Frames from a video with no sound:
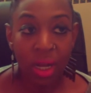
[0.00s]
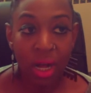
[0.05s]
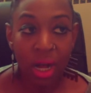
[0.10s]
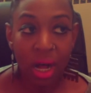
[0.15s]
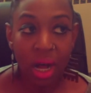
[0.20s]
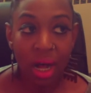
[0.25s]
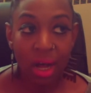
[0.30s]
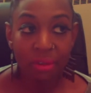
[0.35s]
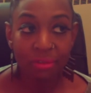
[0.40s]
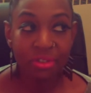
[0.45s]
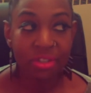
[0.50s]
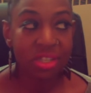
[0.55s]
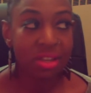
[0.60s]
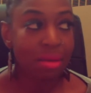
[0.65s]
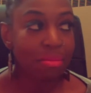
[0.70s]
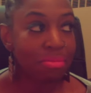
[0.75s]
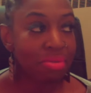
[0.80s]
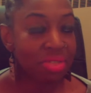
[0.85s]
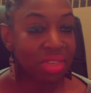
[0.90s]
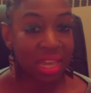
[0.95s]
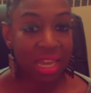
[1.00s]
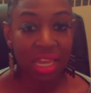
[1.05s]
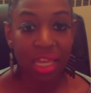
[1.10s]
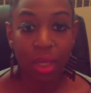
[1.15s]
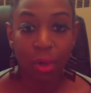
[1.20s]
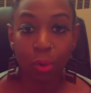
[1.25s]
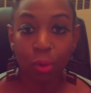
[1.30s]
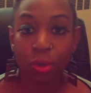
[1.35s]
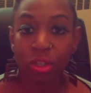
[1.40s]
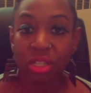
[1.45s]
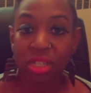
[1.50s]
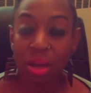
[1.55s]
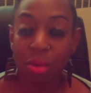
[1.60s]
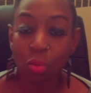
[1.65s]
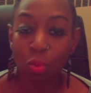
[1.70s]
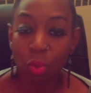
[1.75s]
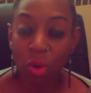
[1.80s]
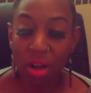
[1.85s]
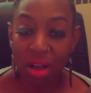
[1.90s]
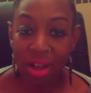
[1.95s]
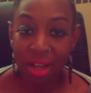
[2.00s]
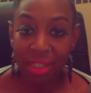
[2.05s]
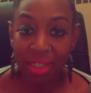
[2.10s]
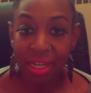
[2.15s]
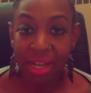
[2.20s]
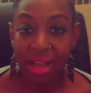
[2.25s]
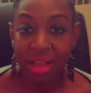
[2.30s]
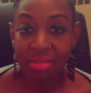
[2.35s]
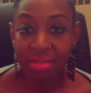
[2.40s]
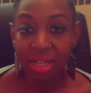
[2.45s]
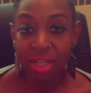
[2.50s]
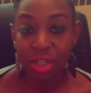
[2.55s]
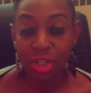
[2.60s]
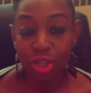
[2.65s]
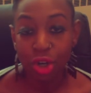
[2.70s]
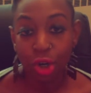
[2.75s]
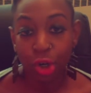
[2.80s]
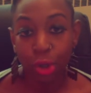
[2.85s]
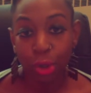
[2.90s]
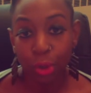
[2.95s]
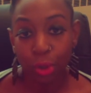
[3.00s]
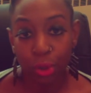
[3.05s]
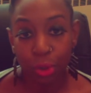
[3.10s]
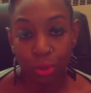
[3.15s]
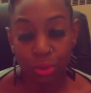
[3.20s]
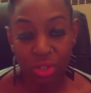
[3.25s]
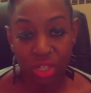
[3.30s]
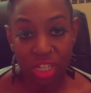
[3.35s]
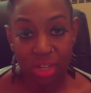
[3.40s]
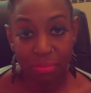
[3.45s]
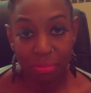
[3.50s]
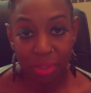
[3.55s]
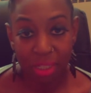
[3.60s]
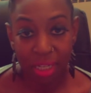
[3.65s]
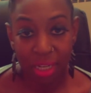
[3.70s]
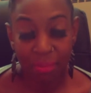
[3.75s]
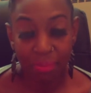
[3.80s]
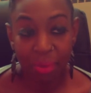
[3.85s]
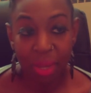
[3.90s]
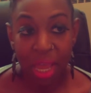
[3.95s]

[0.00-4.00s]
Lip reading: of something or someone that has hurt you deeply.